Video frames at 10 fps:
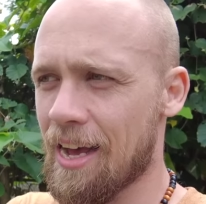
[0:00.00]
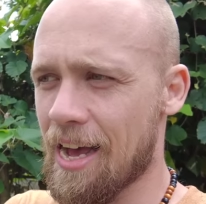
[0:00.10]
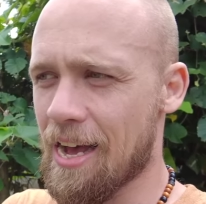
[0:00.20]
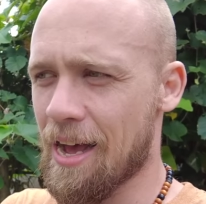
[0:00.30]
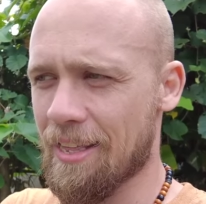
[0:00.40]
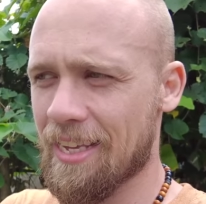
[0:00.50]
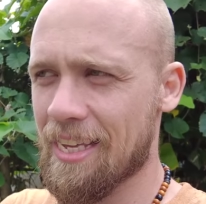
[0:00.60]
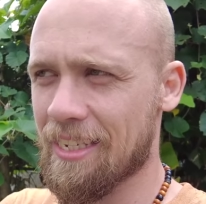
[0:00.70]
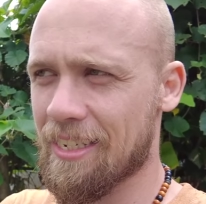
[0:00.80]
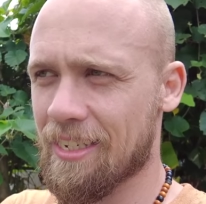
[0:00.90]
I think
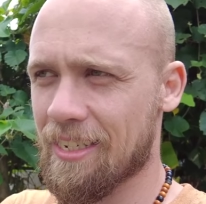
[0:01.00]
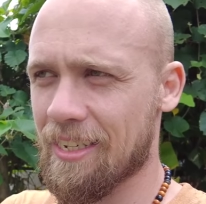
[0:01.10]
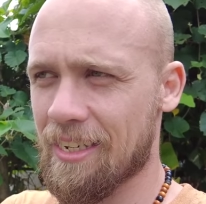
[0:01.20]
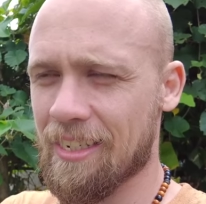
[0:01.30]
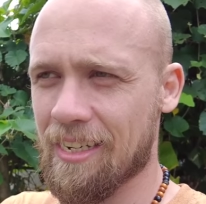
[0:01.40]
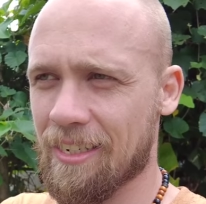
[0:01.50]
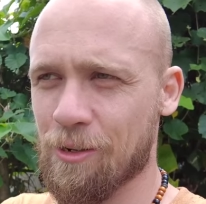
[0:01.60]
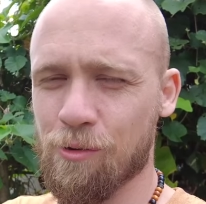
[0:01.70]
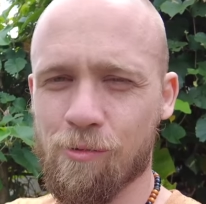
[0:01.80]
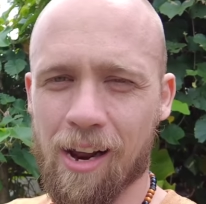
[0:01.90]
is it
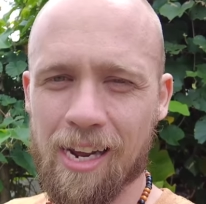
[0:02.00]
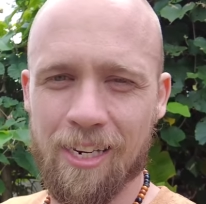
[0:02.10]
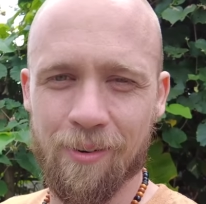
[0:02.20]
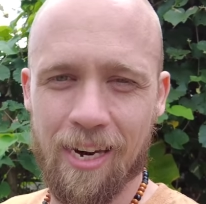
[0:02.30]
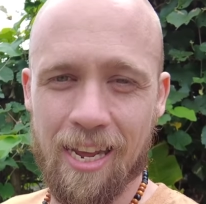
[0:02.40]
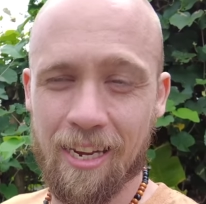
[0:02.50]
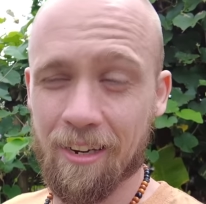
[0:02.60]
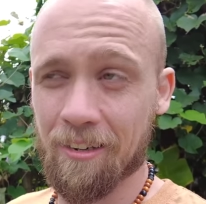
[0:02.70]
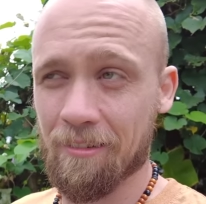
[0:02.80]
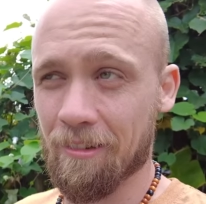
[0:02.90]
2 rye to an
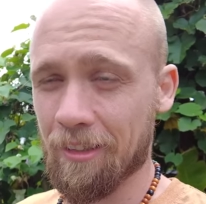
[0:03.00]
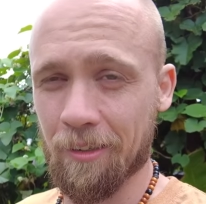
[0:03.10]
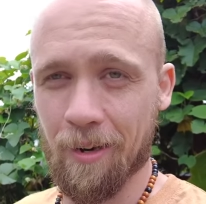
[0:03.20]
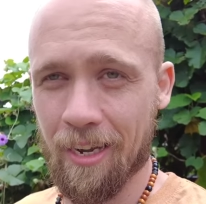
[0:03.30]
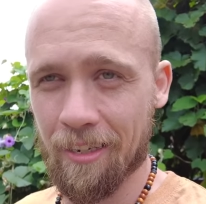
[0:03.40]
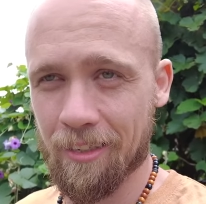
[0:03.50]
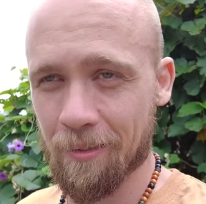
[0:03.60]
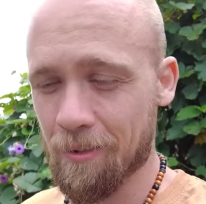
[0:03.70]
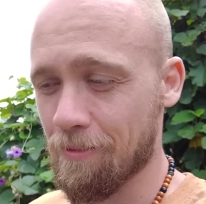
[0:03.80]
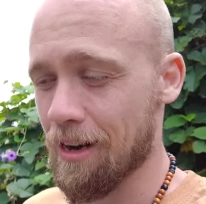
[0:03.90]
acre or 2 acres
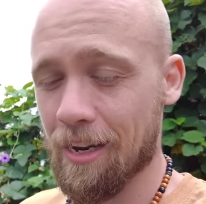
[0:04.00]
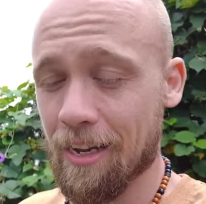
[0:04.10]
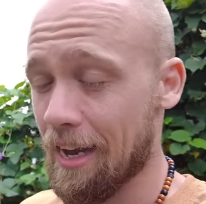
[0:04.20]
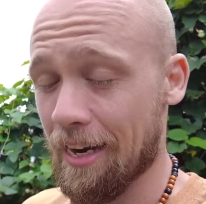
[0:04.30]
to a rye?